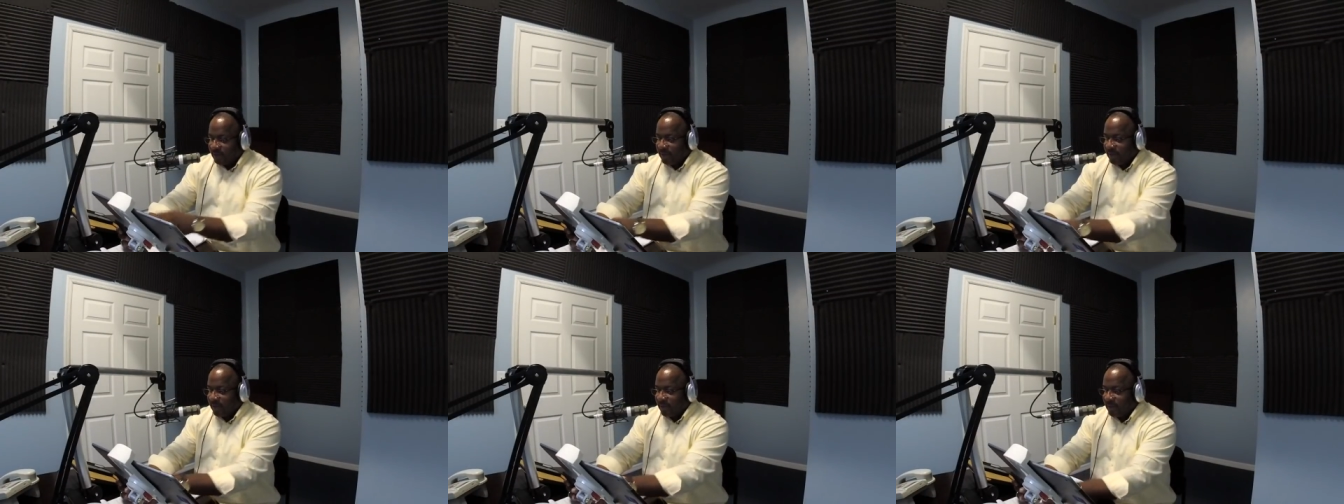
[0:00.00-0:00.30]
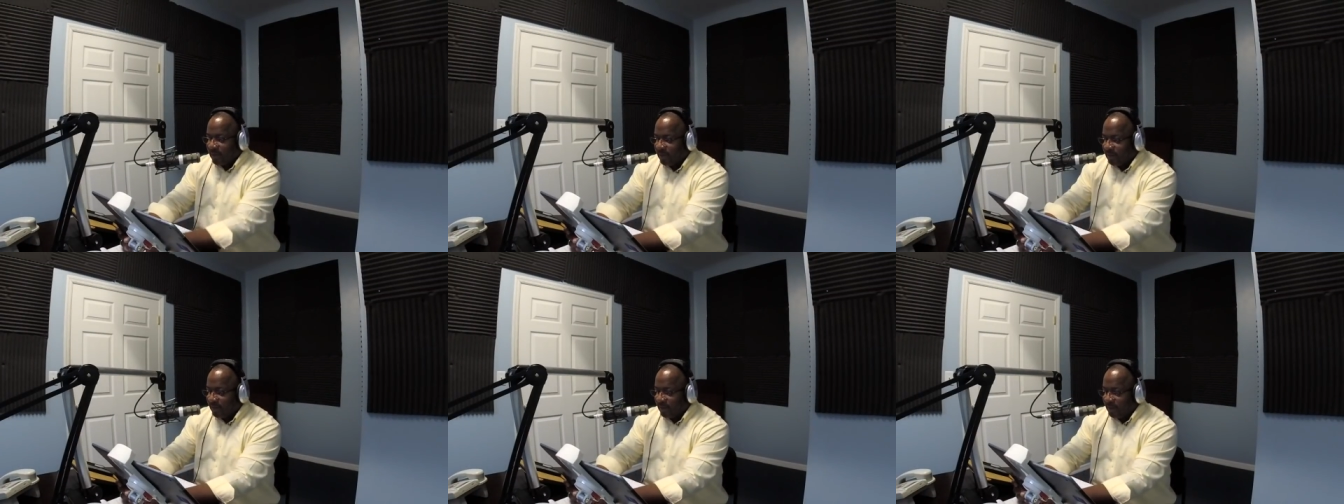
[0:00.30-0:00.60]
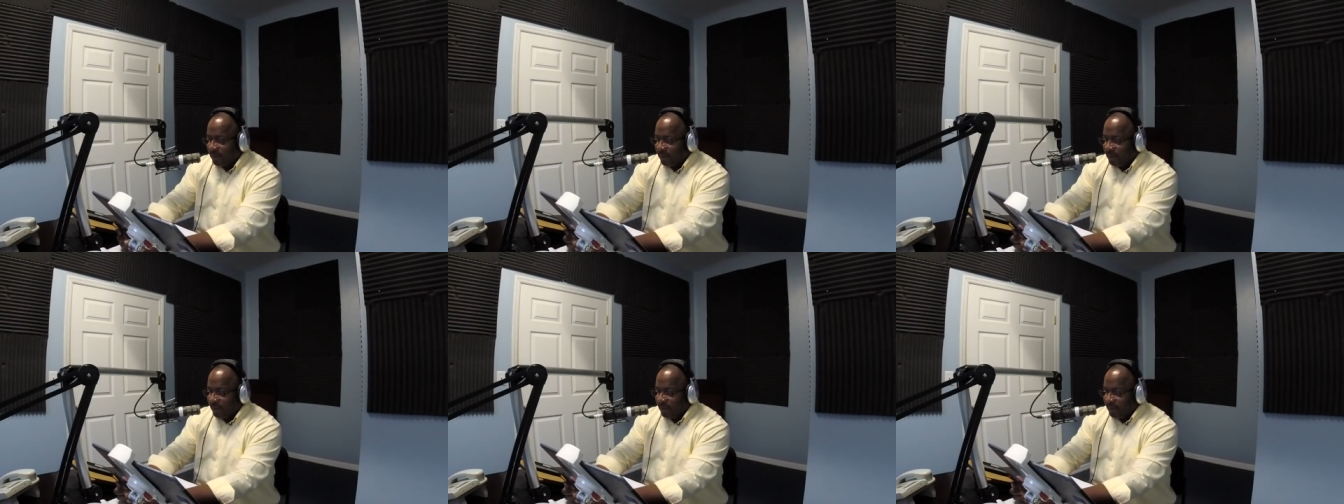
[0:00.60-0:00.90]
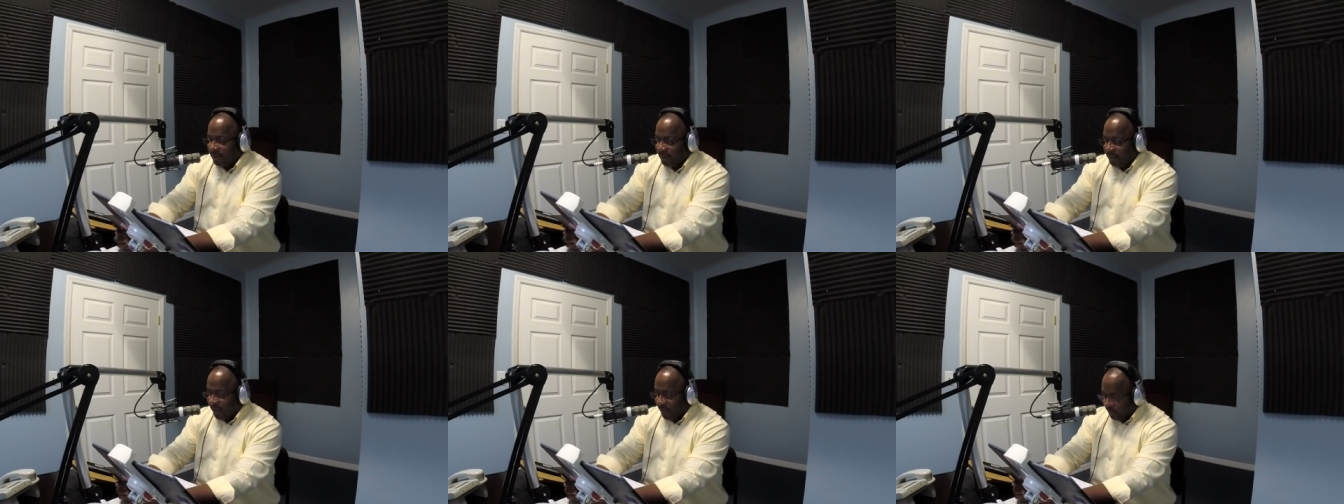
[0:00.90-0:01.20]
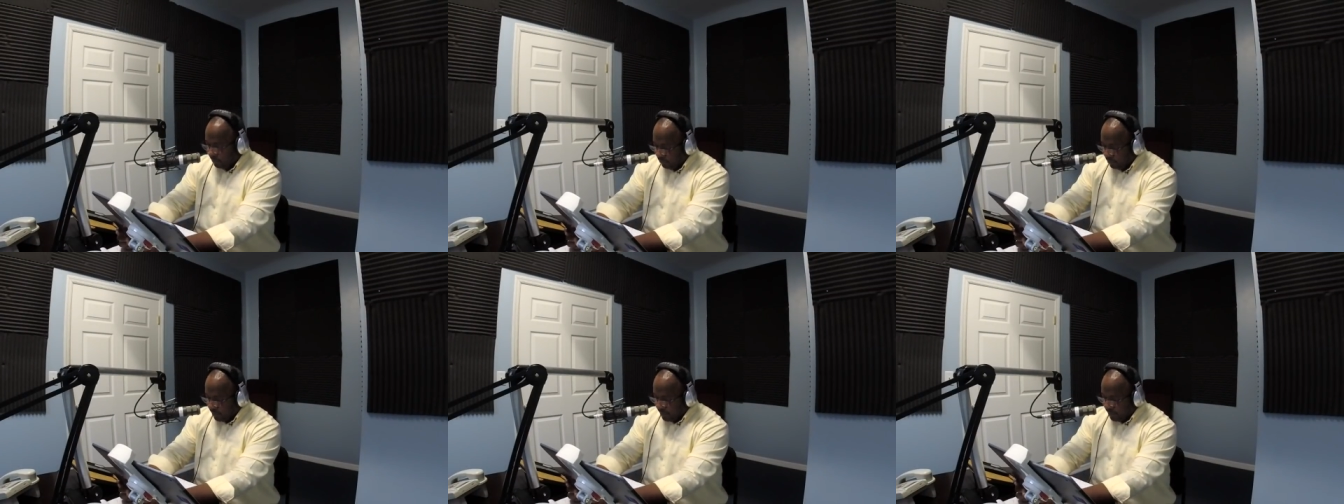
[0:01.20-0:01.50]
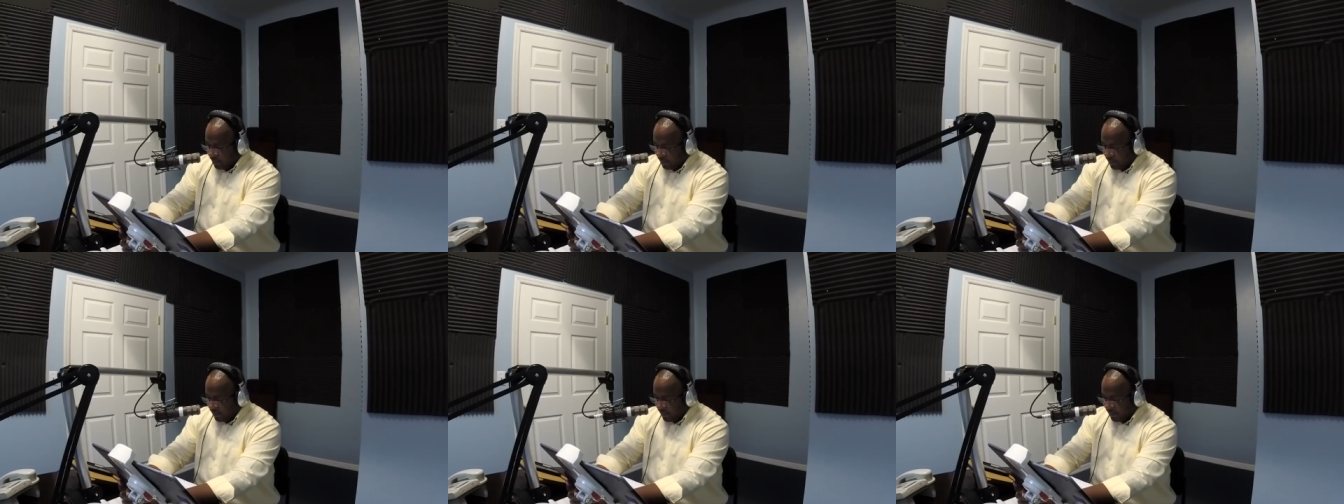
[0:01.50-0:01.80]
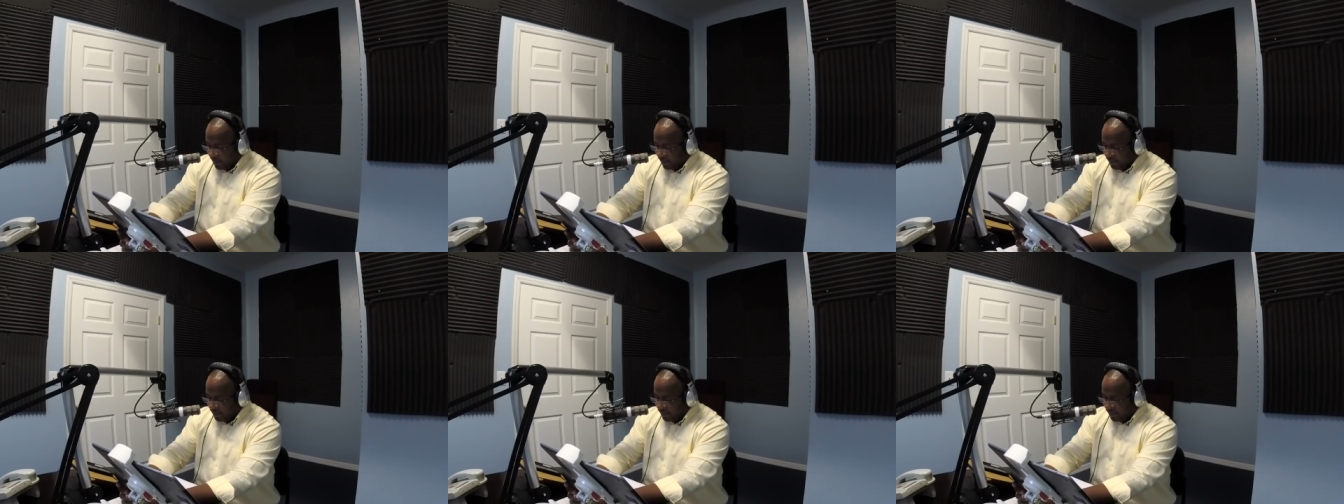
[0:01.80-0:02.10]
could get real
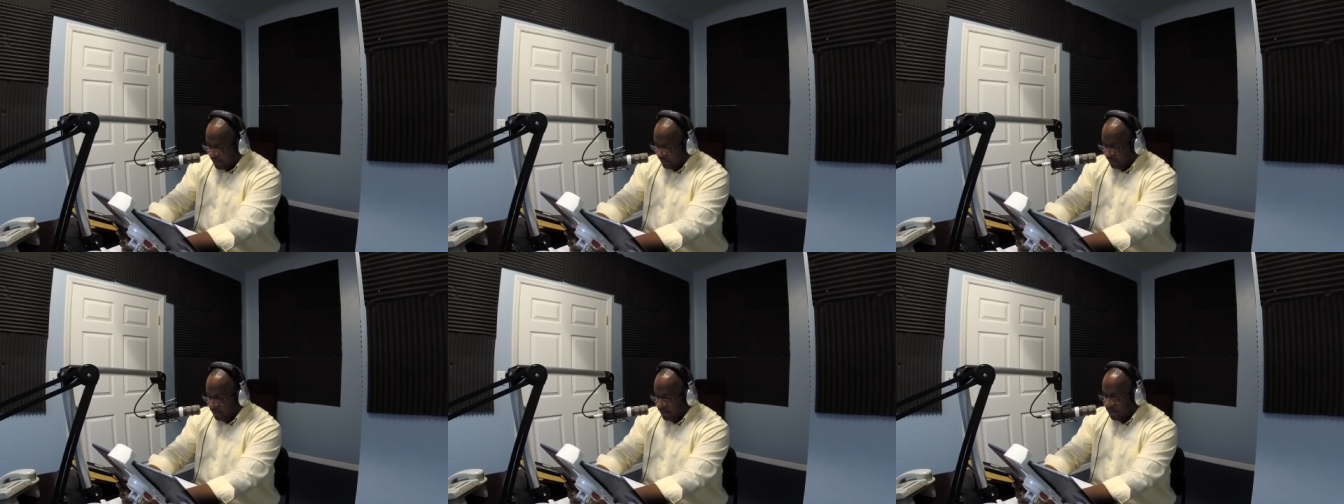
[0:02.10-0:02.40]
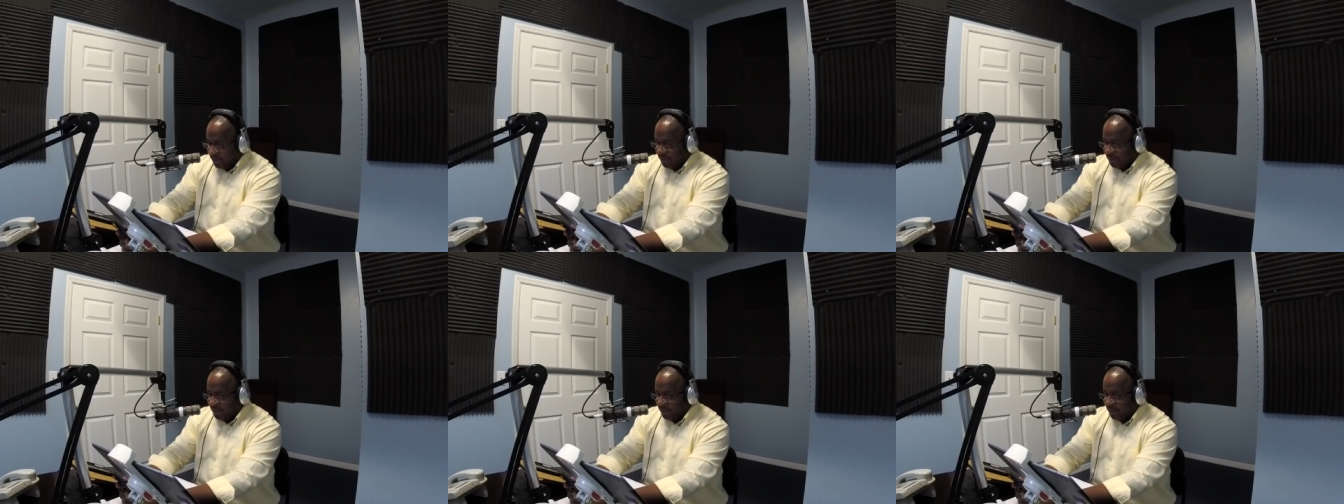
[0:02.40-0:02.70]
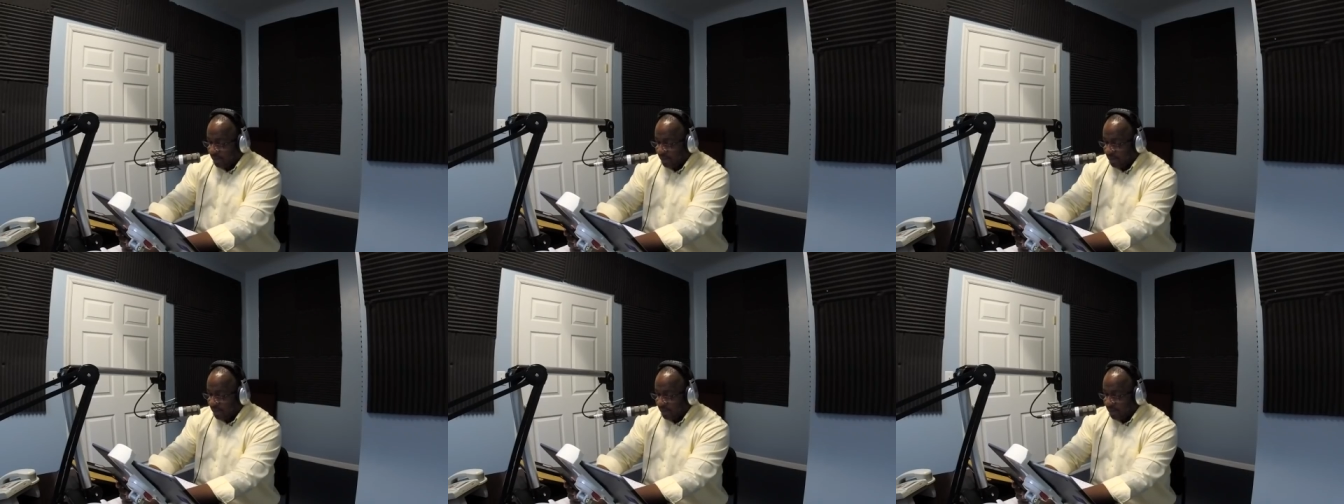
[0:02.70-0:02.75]
uh, serious here.